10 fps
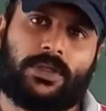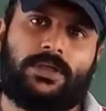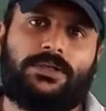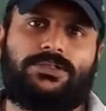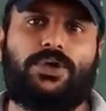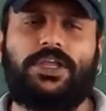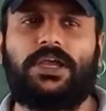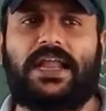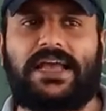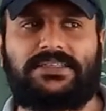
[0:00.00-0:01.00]
So here,
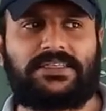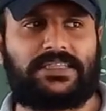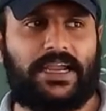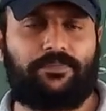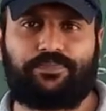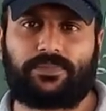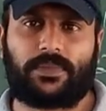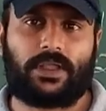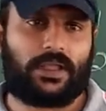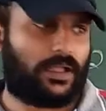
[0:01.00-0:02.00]
as I said
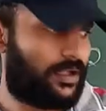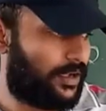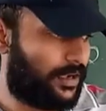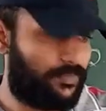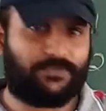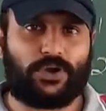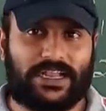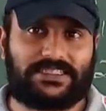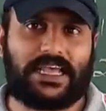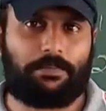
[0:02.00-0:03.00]
before
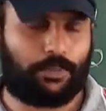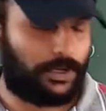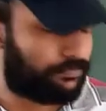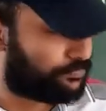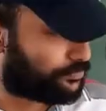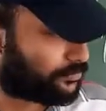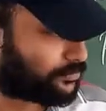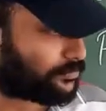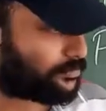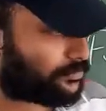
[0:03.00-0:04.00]
example,
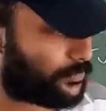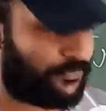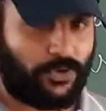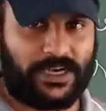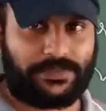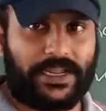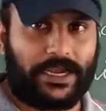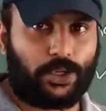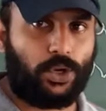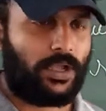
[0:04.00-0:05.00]
few minutes back I
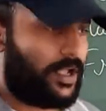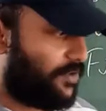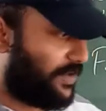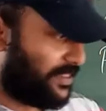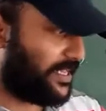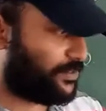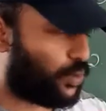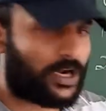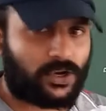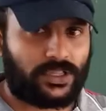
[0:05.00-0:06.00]
told, when there is
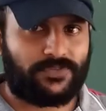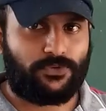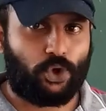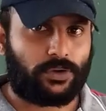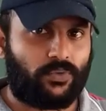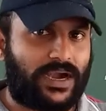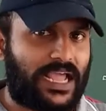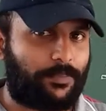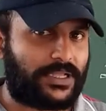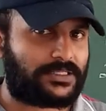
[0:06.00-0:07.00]
water on the floor, what
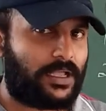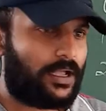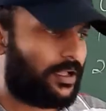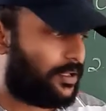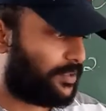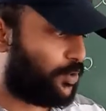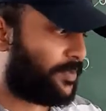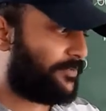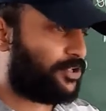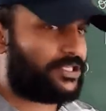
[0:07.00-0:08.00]
happens? The
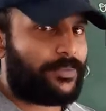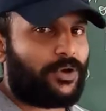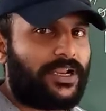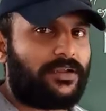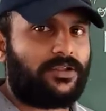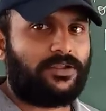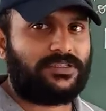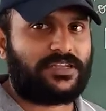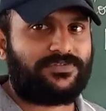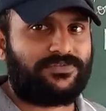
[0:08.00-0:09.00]
moment when you step on it, you
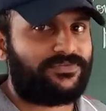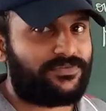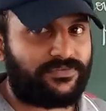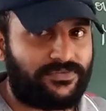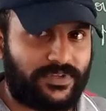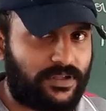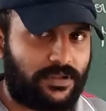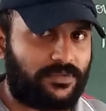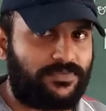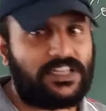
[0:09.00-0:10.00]
just
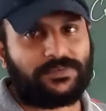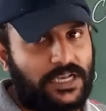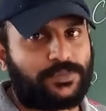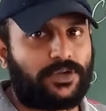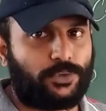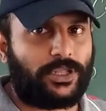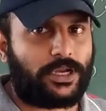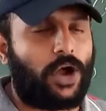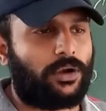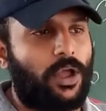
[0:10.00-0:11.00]
slips off to the
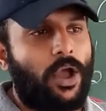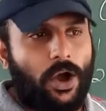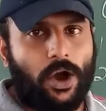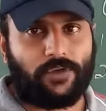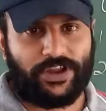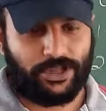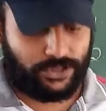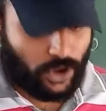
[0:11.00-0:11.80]
ground. Or when you throw a